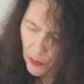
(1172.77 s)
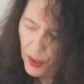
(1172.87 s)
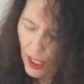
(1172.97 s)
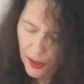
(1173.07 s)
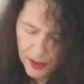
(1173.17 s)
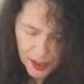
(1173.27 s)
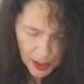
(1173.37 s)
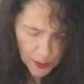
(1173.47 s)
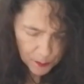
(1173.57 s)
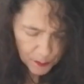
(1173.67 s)

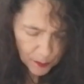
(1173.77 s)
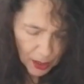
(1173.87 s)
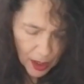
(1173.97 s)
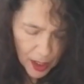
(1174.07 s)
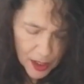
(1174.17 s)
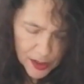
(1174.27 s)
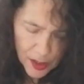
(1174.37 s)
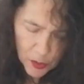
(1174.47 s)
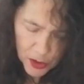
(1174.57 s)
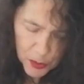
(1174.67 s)
reality.
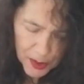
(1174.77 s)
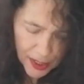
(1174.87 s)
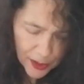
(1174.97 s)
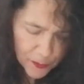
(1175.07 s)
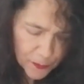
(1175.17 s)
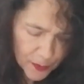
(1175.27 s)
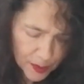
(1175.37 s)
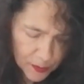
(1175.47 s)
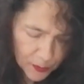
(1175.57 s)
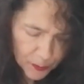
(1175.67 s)
So what do we have
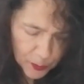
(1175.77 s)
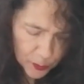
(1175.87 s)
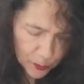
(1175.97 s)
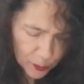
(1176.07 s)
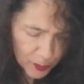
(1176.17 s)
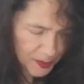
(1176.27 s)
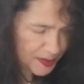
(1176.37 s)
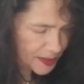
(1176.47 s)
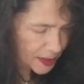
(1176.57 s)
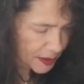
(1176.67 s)
with
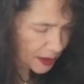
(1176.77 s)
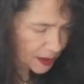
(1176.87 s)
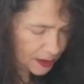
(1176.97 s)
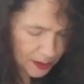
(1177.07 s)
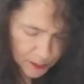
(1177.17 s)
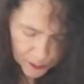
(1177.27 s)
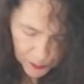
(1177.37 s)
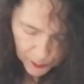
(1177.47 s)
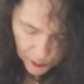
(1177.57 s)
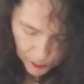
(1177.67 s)
the Sun card?
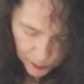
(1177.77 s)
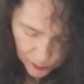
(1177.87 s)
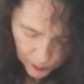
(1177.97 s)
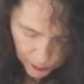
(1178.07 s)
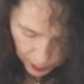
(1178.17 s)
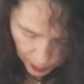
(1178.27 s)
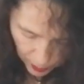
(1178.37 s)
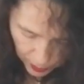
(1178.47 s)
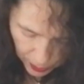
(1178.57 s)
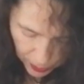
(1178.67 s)

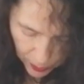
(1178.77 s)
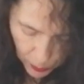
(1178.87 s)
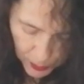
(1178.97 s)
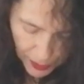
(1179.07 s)
Okay, we